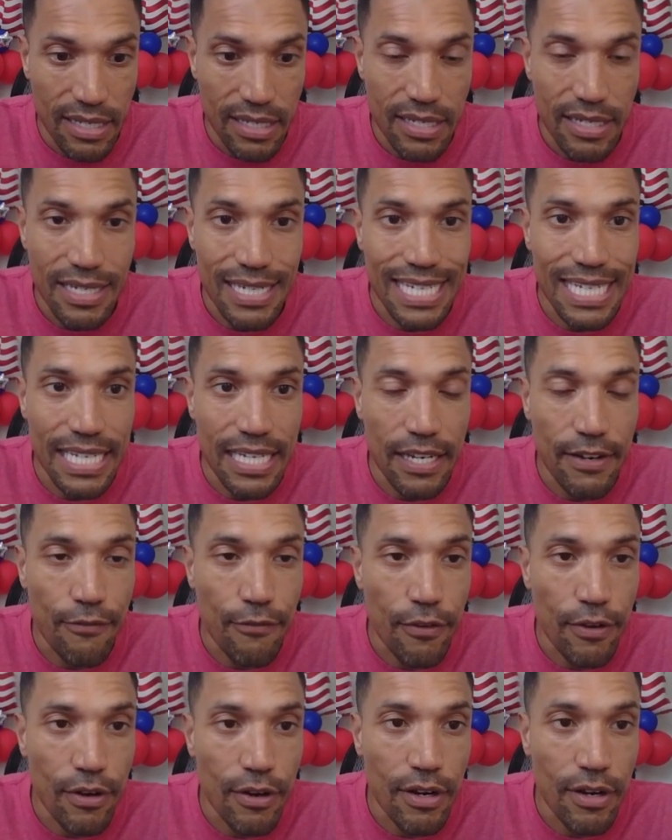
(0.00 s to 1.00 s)
need
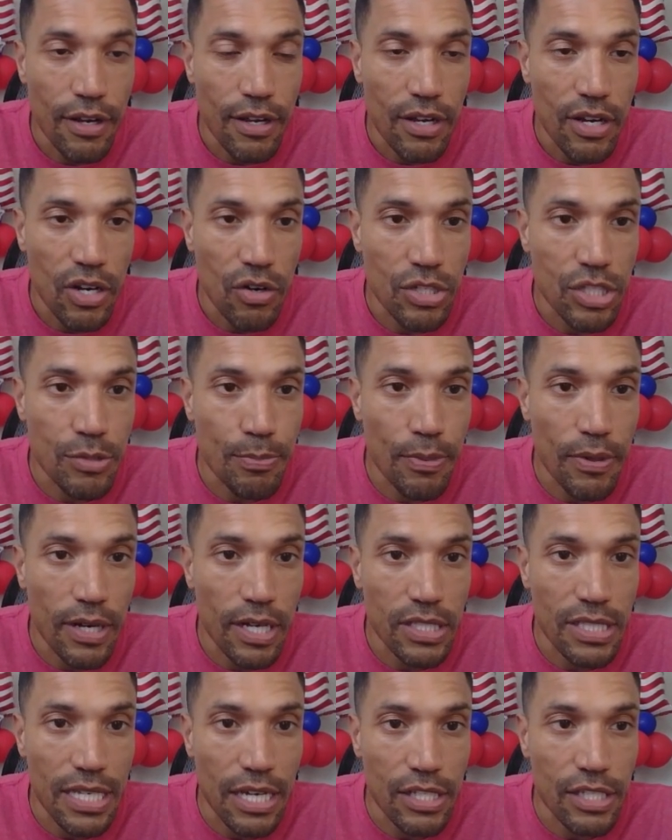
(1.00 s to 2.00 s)
for a
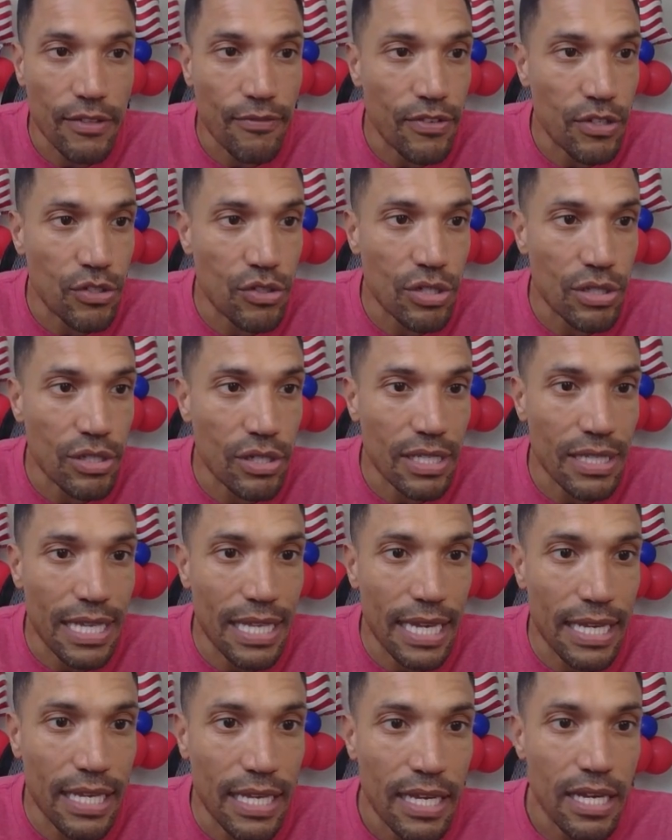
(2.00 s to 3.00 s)
response. How does the future look
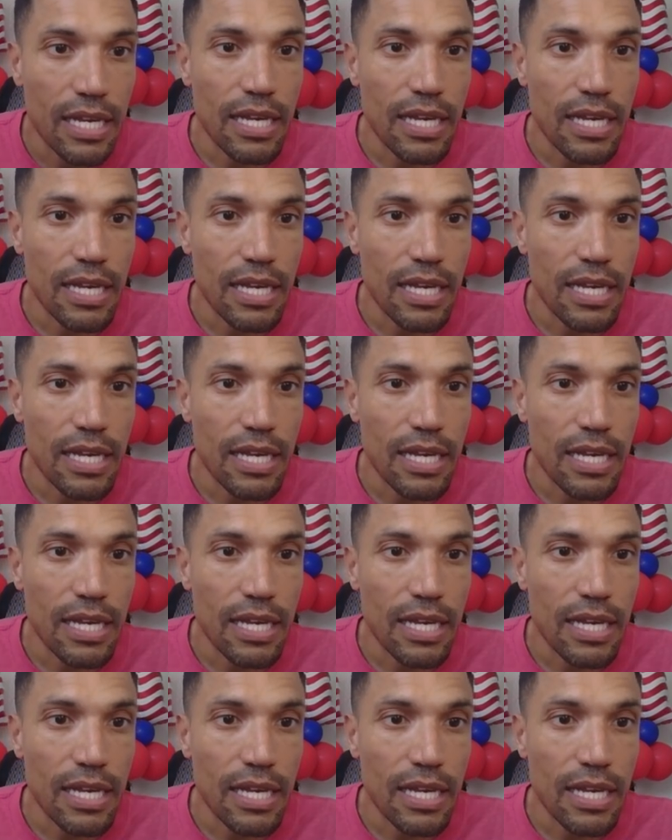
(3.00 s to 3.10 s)
like?